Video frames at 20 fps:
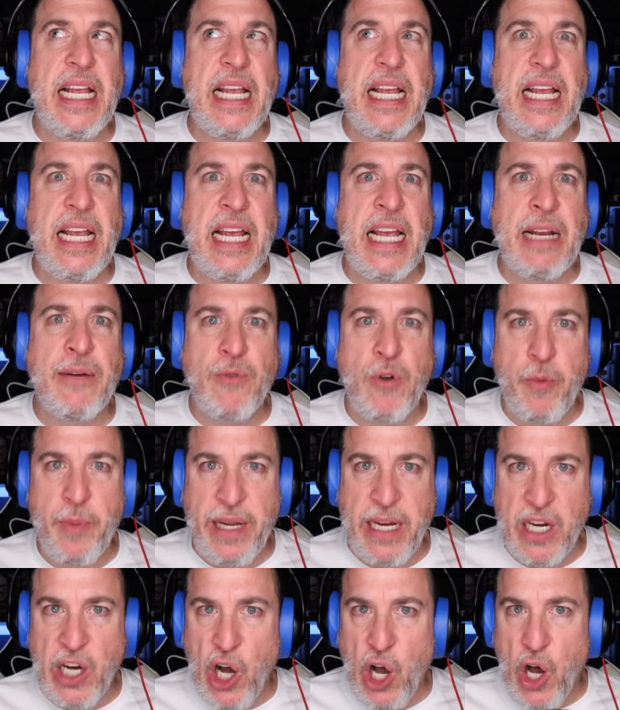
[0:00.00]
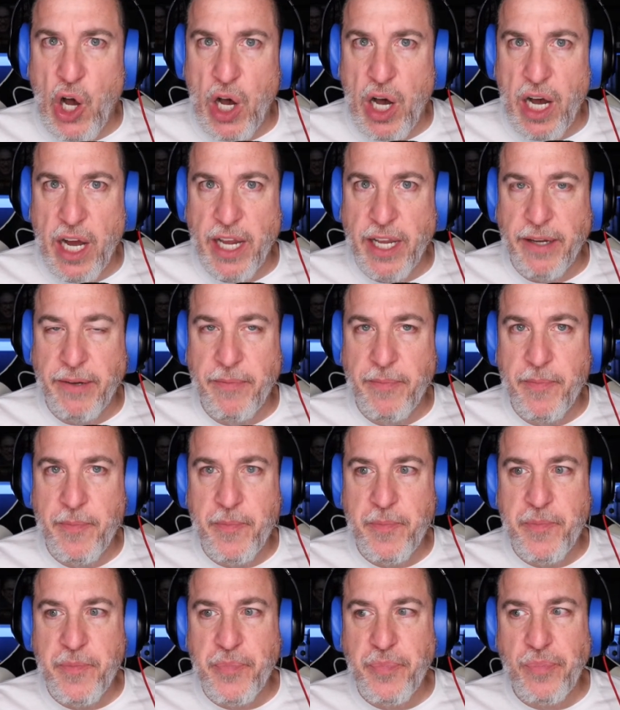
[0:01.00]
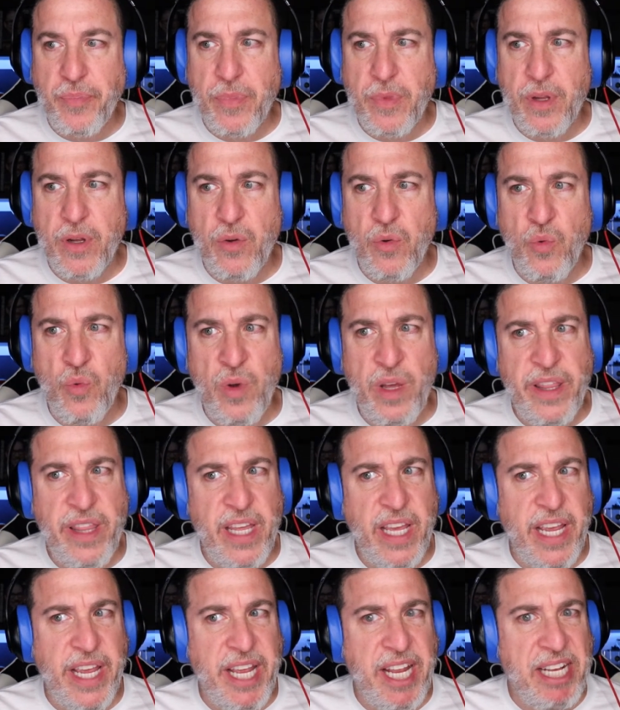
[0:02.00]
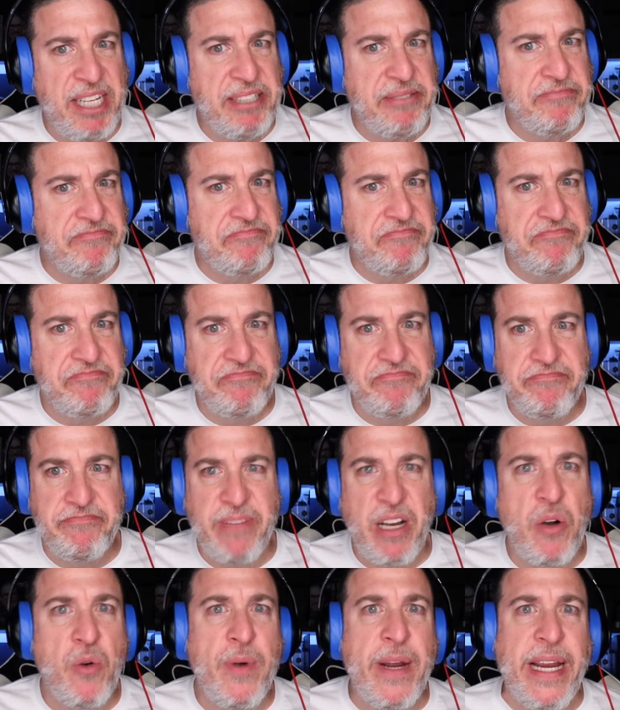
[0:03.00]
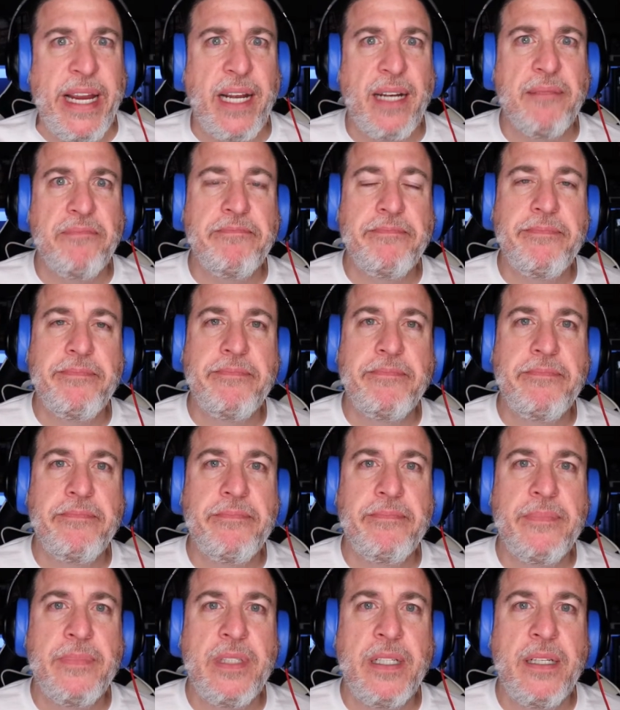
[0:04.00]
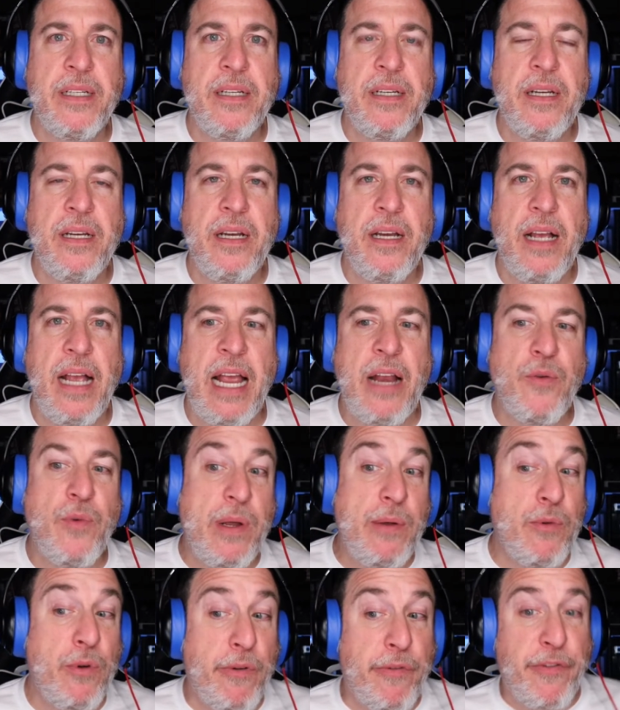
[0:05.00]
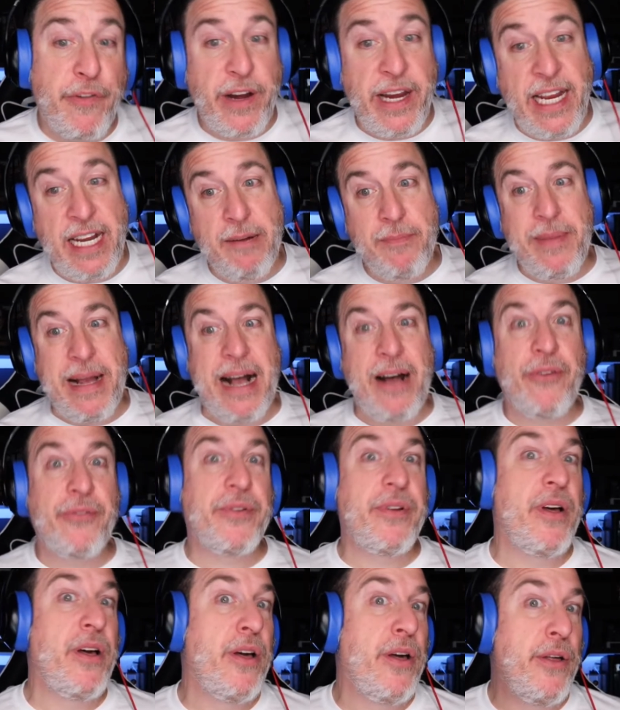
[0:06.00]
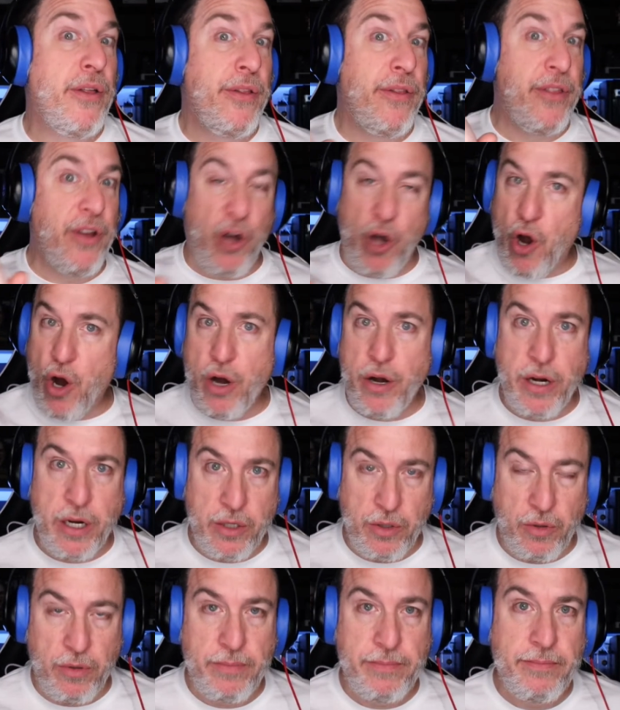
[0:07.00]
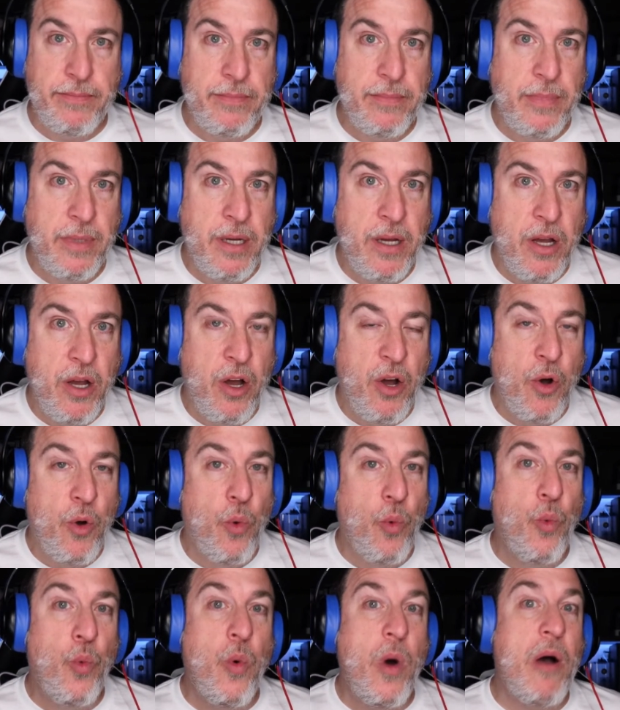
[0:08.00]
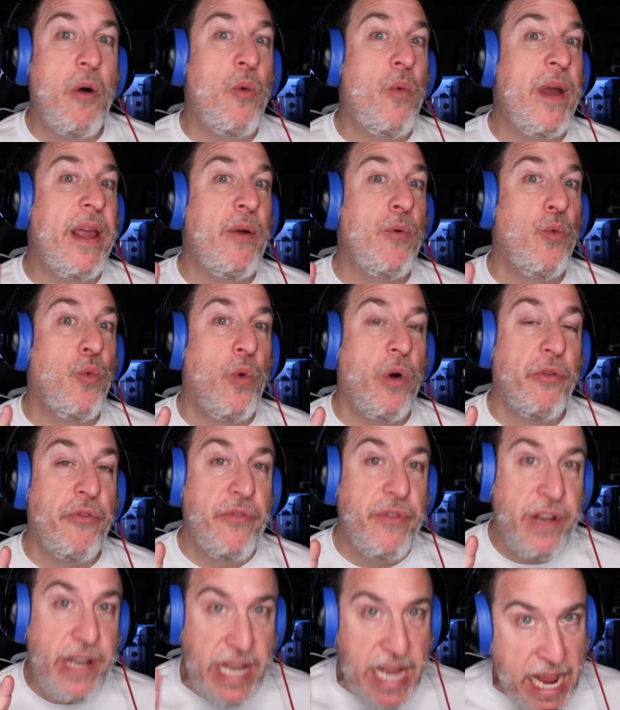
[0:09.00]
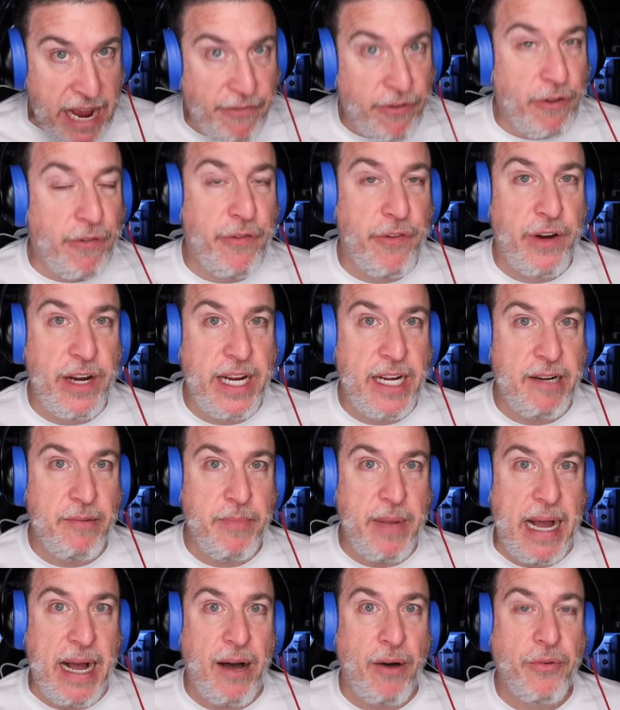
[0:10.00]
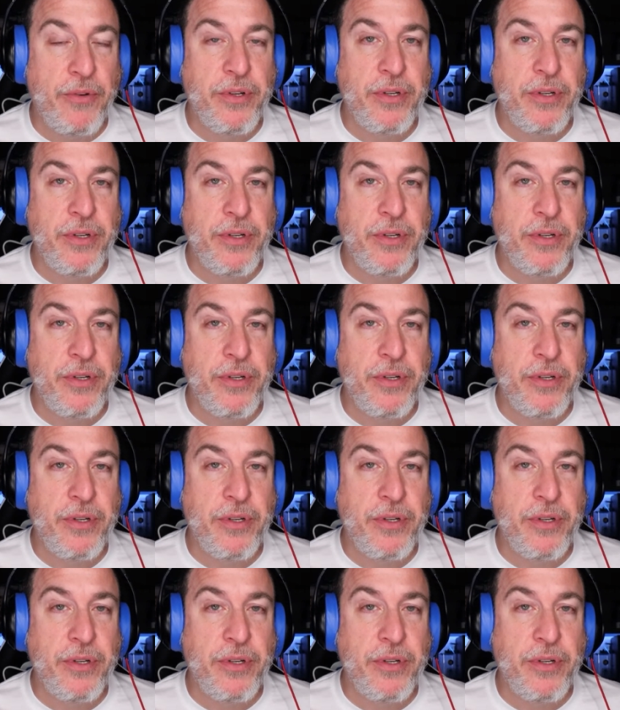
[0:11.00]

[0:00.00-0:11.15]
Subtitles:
it will be gone within a week. And we will forget about the article. What we will never forget about